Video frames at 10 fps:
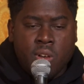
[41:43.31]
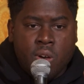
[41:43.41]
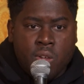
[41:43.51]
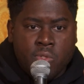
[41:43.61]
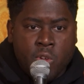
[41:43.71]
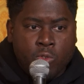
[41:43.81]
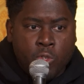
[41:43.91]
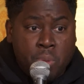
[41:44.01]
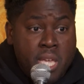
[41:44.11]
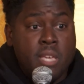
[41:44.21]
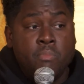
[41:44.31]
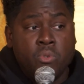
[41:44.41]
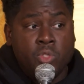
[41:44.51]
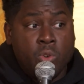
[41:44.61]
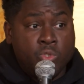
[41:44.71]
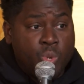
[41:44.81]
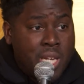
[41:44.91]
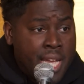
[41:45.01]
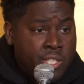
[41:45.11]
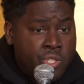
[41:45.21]
uh, those people, those
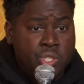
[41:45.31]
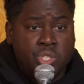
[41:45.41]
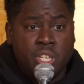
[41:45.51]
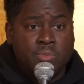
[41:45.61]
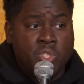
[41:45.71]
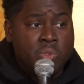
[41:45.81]
relationships,